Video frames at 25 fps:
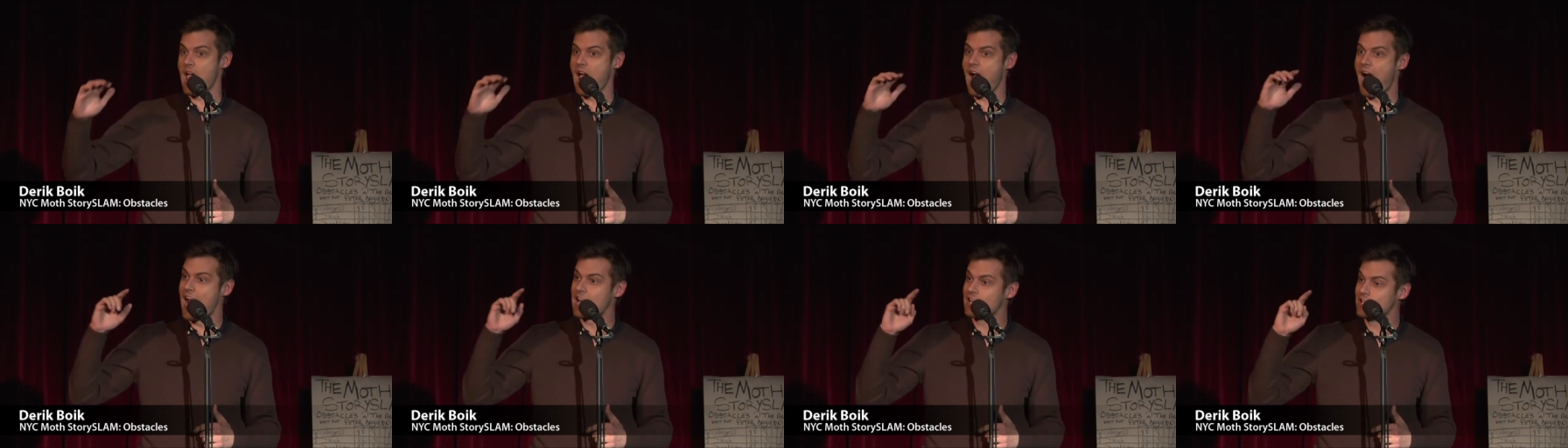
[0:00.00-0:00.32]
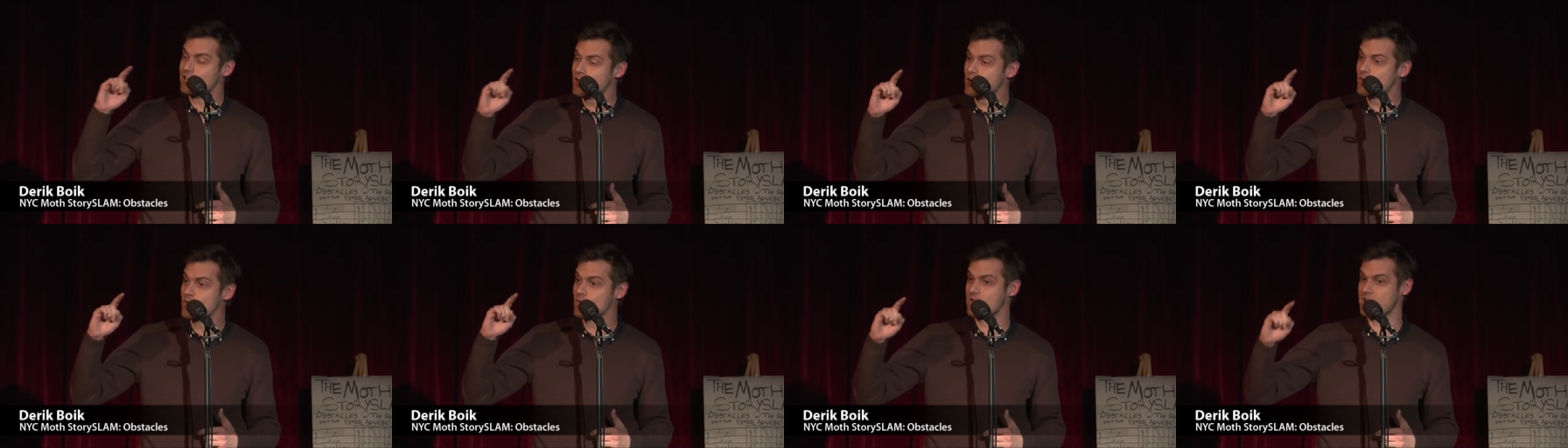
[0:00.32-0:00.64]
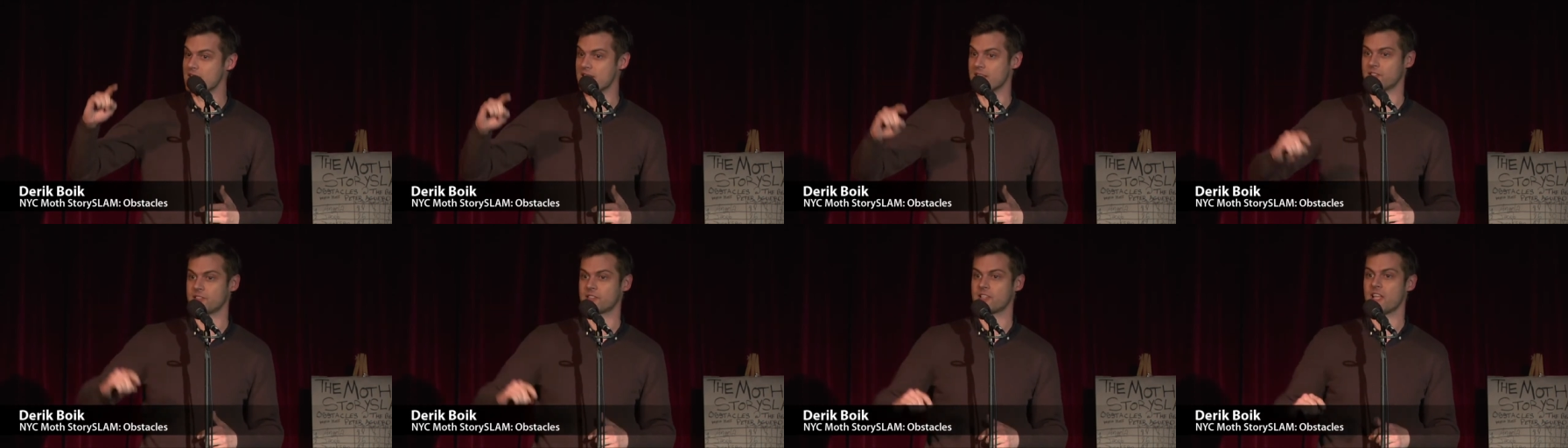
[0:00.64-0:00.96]
I knew
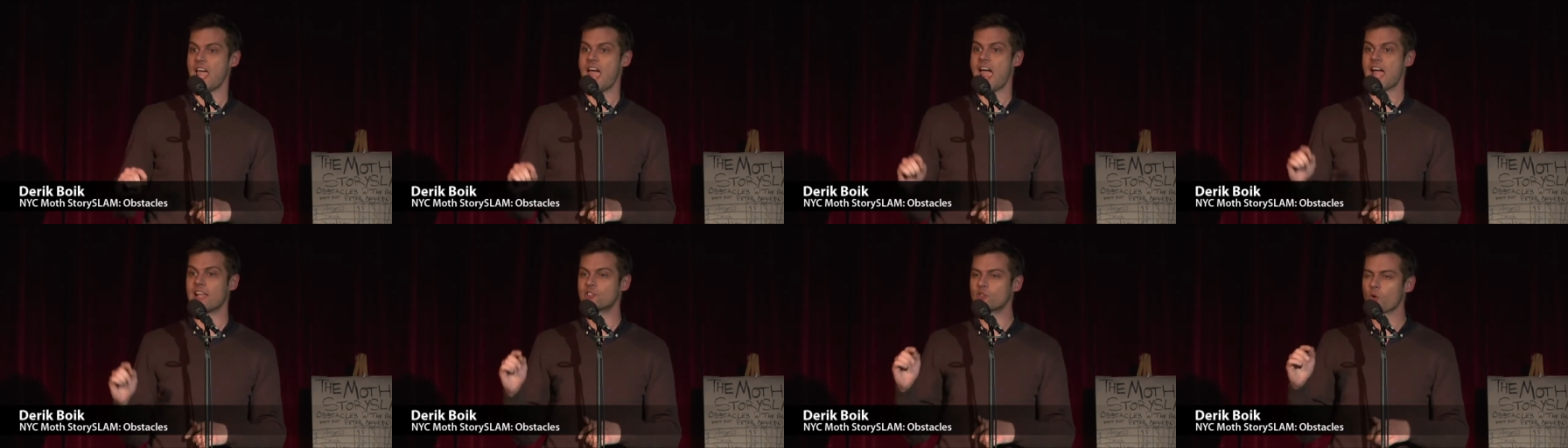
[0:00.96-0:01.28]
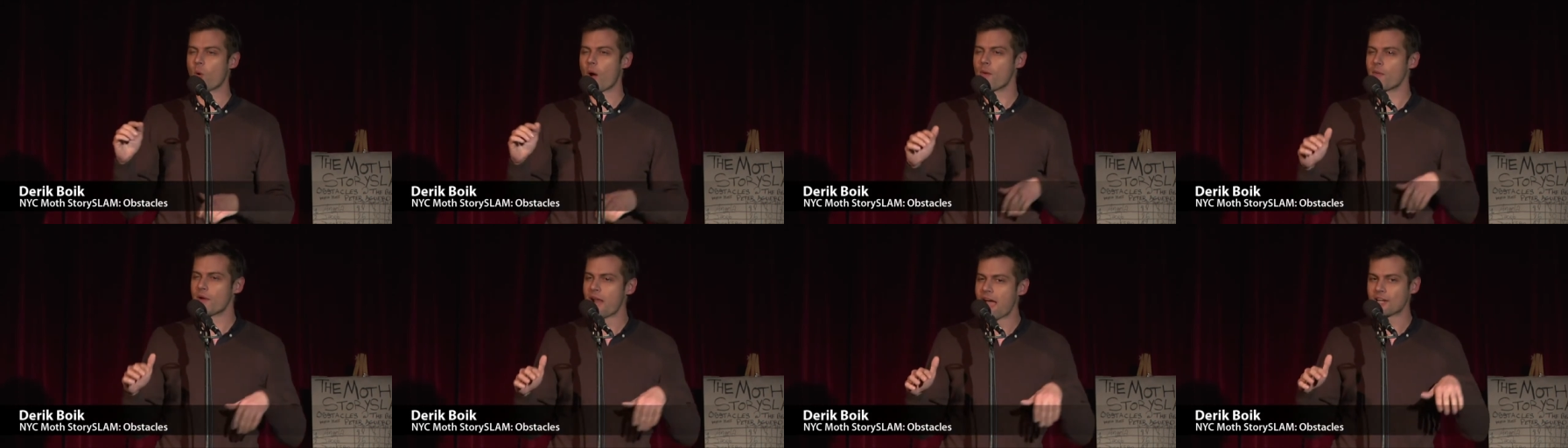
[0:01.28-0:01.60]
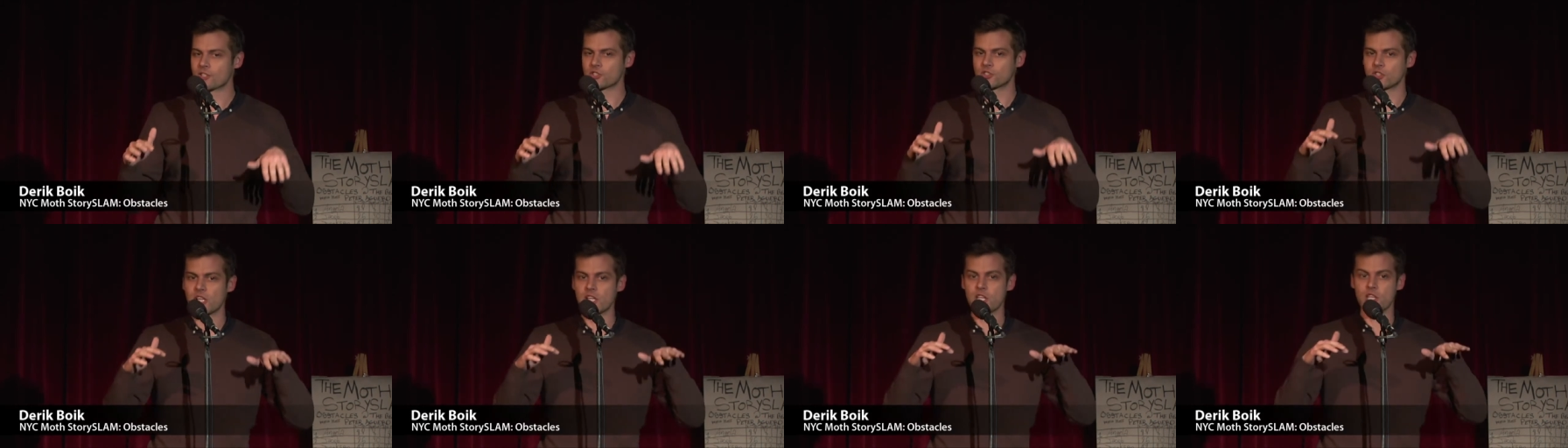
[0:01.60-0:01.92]
this. And so I would
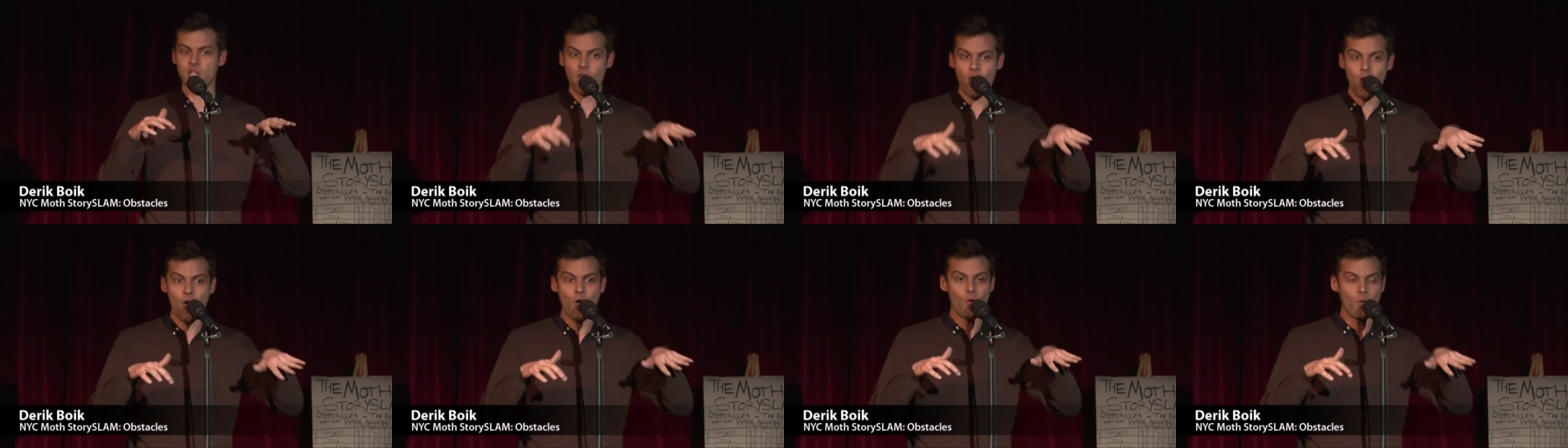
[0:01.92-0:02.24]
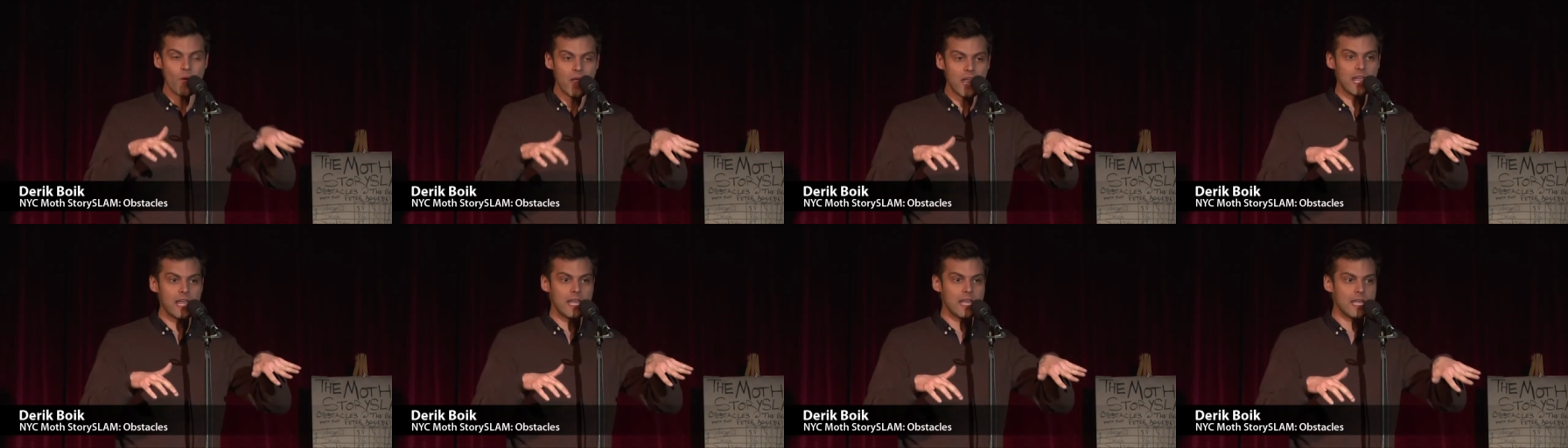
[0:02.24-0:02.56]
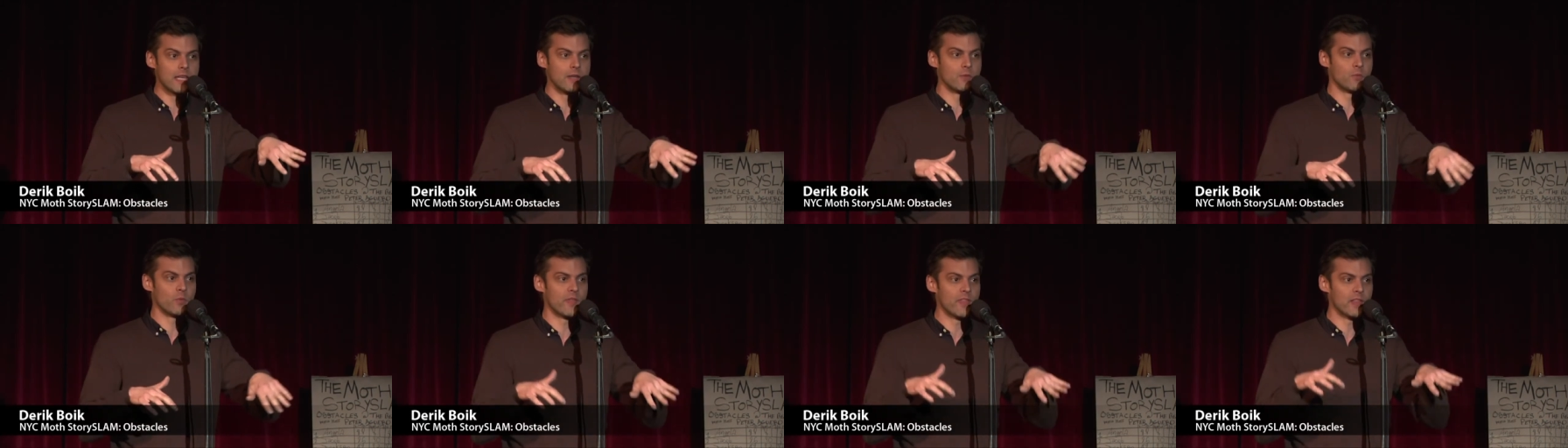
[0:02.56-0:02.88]
actually go
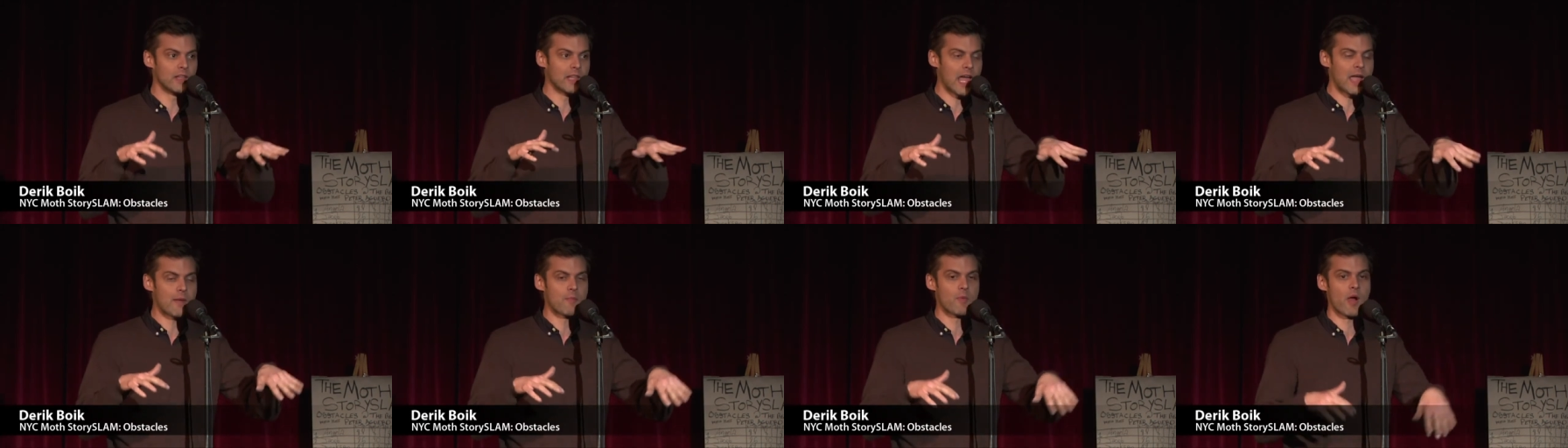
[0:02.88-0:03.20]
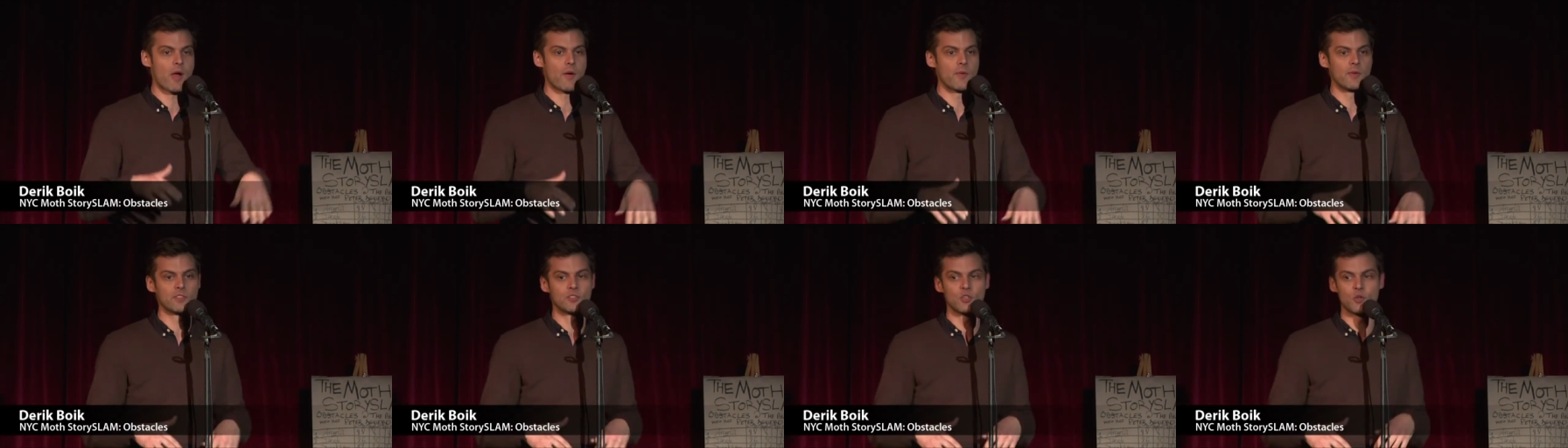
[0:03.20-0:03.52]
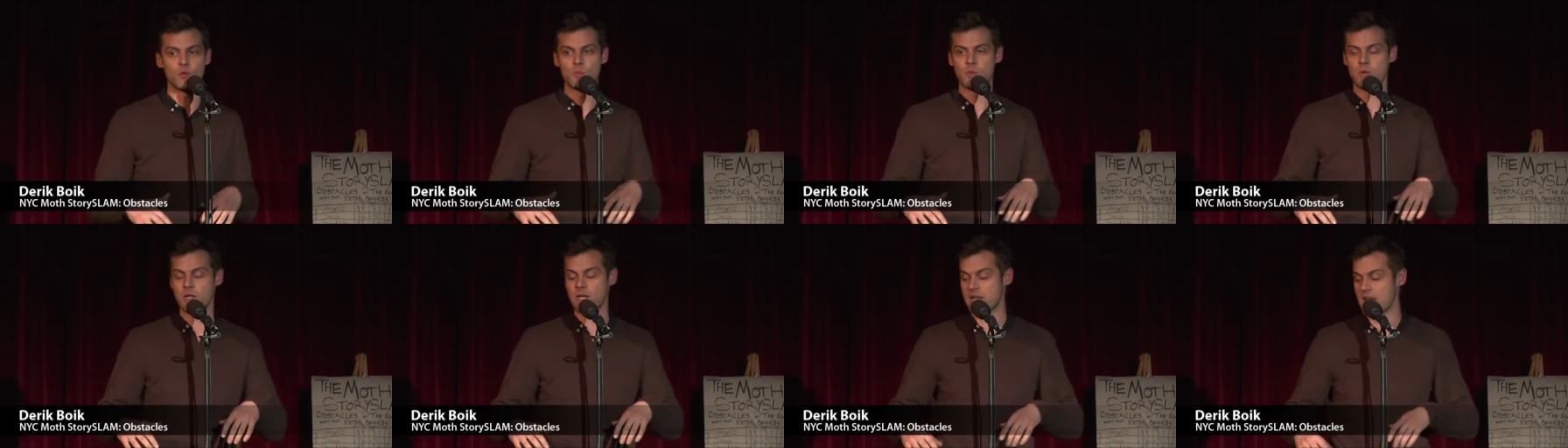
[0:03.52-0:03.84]
in when the library was
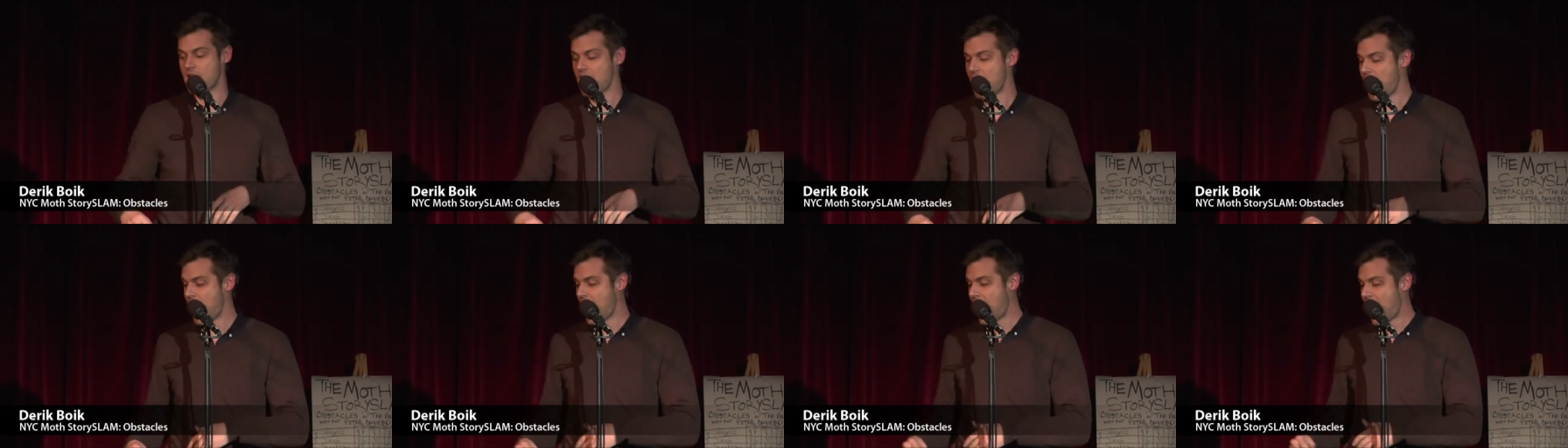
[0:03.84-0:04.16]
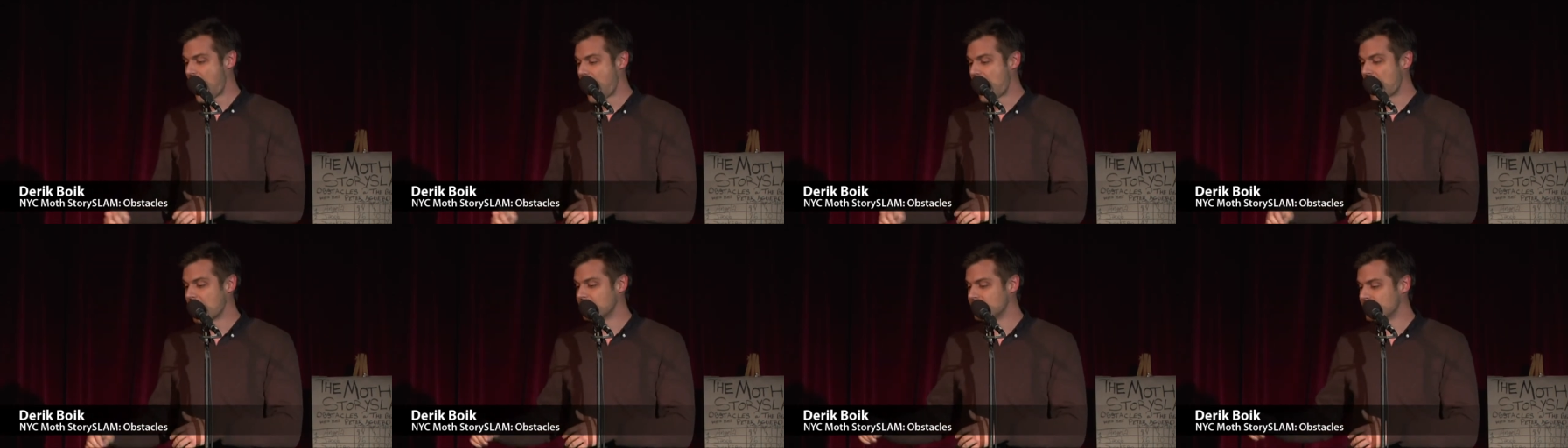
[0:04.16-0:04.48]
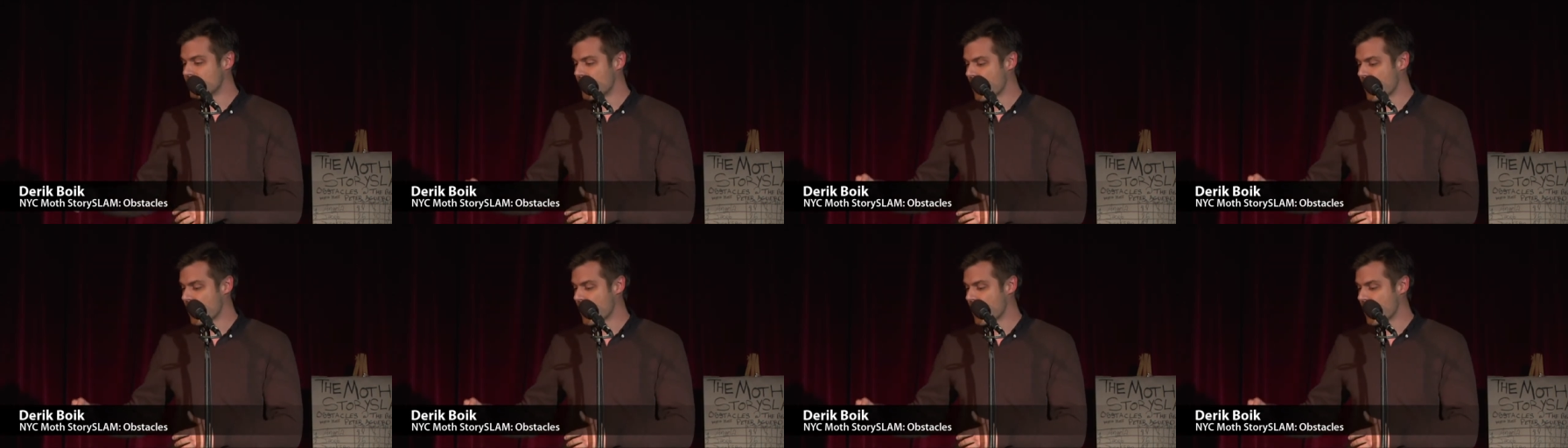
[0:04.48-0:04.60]
open, and